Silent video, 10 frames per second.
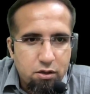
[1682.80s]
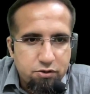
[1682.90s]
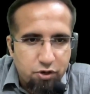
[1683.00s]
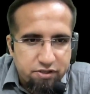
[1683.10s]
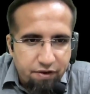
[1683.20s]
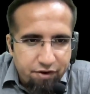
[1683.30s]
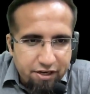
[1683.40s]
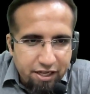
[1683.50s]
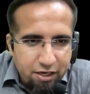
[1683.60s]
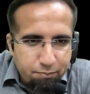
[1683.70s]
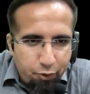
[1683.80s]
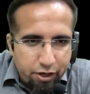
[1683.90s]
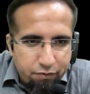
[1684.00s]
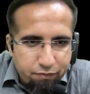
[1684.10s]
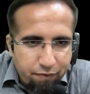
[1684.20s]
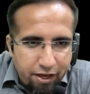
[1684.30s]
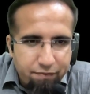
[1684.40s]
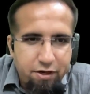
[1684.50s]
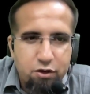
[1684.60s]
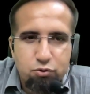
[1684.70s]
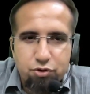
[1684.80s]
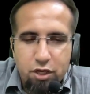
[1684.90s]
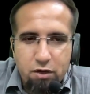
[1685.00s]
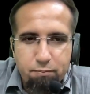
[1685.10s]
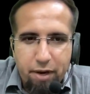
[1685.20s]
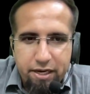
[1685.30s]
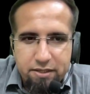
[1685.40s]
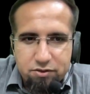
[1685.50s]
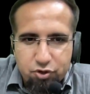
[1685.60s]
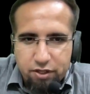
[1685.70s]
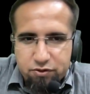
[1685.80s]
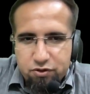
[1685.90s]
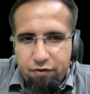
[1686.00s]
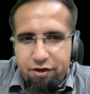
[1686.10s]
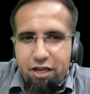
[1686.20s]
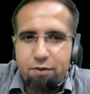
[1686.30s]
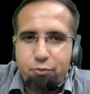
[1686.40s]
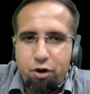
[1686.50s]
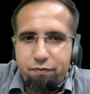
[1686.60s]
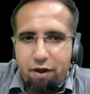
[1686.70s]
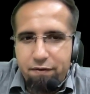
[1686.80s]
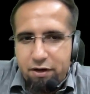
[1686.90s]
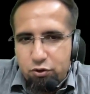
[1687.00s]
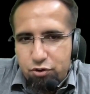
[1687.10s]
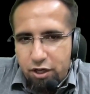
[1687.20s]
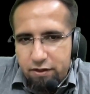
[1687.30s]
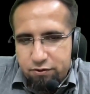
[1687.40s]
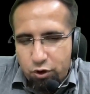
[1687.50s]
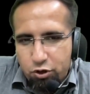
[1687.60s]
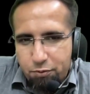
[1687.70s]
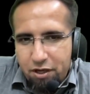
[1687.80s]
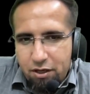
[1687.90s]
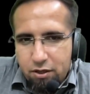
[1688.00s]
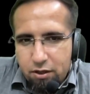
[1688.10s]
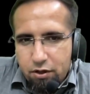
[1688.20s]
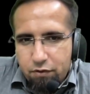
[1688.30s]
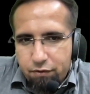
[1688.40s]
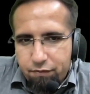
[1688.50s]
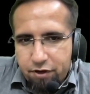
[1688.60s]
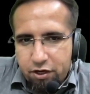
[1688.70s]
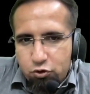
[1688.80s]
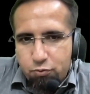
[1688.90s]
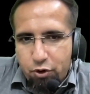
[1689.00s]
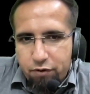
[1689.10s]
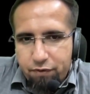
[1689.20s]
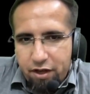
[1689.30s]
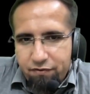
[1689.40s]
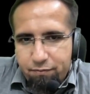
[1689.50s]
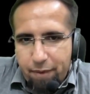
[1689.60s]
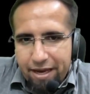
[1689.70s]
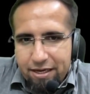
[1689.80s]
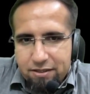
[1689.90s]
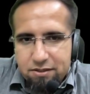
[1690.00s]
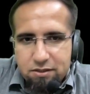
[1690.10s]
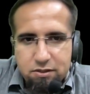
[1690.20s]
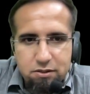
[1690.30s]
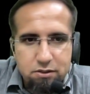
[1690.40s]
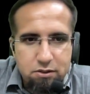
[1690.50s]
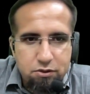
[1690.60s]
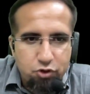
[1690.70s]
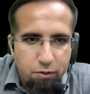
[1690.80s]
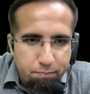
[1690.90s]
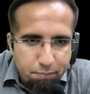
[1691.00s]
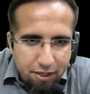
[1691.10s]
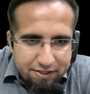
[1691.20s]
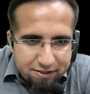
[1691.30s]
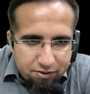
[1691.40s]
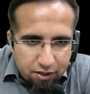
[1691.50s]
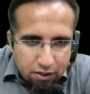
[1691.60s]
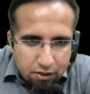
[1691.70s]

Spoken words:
Sorry, 17.5 into 3 minus 3. So 17.5 into 3 is going to be 52.5 minus, sorry, plus 3.